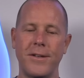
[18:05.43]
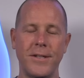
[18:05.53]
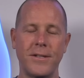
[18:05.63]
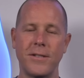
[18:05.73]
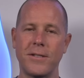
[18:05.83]

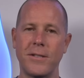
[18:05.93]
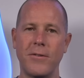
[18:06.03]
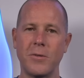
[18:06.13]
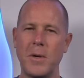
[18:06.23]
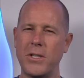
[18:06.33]
It's just, you
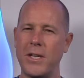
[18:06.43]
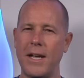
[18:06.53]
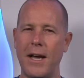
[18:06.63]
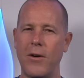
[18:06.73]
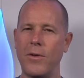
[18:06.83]
know, especially
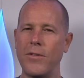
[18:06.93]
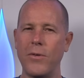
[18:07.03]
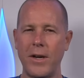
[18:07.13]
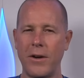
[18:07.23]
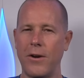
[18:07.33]
now with
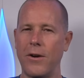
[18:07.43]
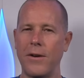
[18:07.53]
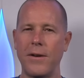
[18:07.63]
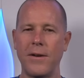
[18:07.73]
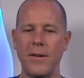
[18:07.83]
Twitter
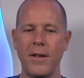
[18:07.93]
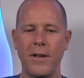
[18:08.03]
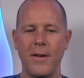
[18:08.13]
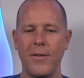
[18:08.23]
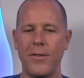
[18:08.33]
and
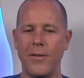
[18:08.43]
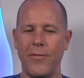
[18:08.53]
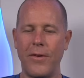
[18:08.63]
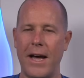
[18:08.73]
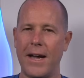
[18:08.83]
the
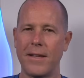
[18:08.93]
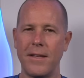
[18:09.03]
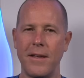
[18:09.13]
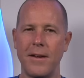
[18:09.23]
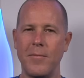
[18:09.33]
fact
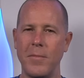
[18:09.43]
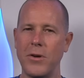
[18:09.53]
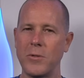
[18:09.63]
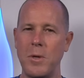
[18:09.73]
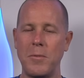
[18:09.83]
that
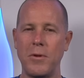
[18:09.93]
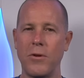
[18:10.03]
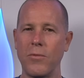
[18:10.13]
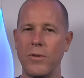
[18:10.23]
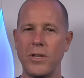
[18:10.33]
most people
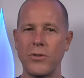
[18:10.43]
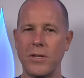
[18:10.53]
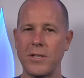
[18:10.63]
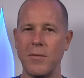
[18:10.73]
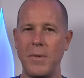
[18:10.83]
don't really
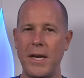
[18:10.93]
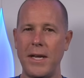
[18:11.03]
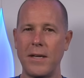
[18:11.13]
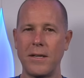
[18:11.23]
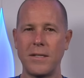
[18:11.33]
trust the
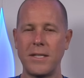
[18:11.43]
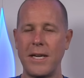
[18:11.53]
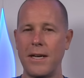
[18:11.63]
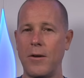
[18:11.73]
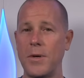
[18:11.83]
media and
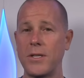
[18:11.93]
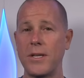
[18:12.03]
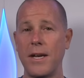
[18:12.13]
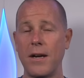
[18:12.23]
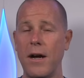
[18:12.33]
seeing how much
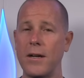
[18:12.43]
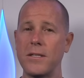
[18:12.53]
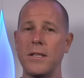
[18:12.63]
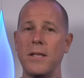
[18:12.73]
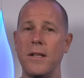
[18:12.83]
they
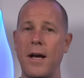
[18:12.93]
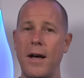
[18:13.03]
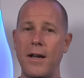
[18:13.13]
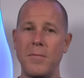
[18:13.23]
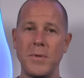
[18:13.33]
constantly
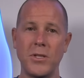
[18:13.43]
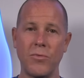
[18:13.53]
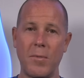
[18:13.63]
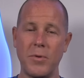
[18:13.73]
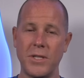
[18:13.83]
lie and
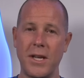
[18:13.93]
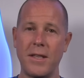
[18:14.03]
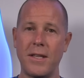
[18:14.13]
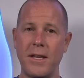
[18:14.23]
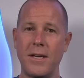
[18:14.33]

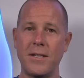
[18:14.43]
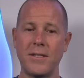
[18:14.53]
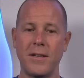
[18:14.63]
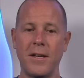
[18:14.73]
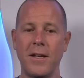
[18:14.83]
misrepresent
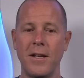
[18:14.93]
things and